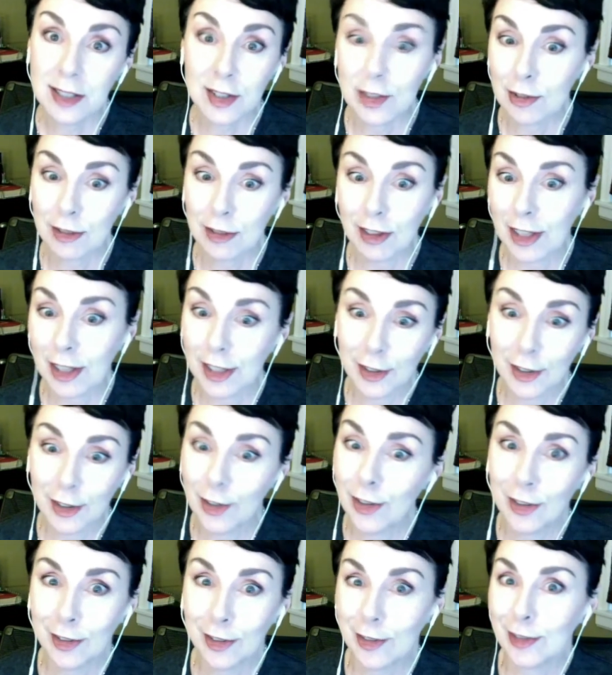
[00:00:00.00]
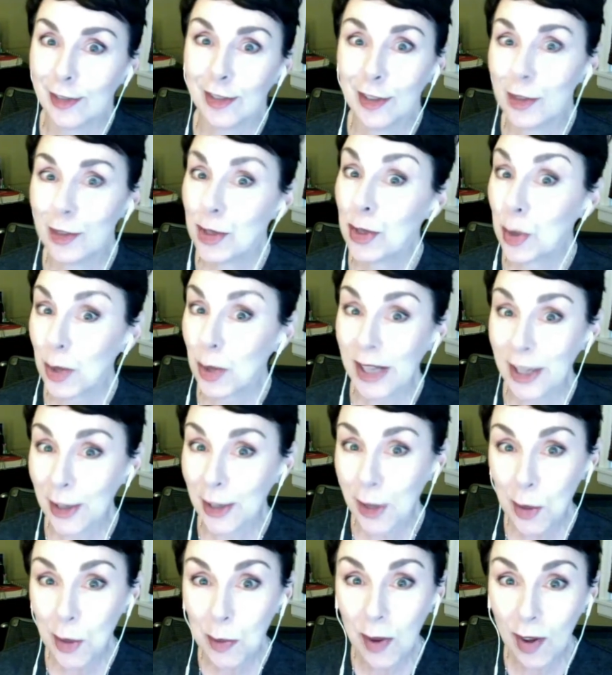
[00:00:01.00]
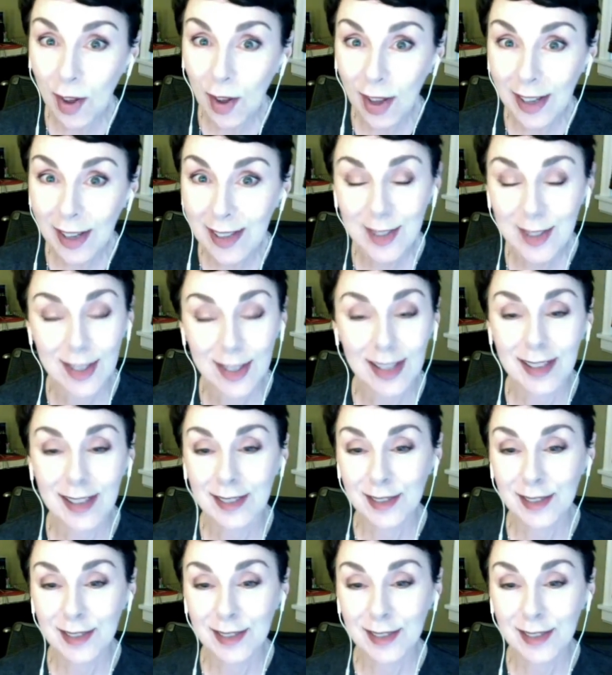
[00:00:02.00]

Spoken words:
like you're sorting coupons and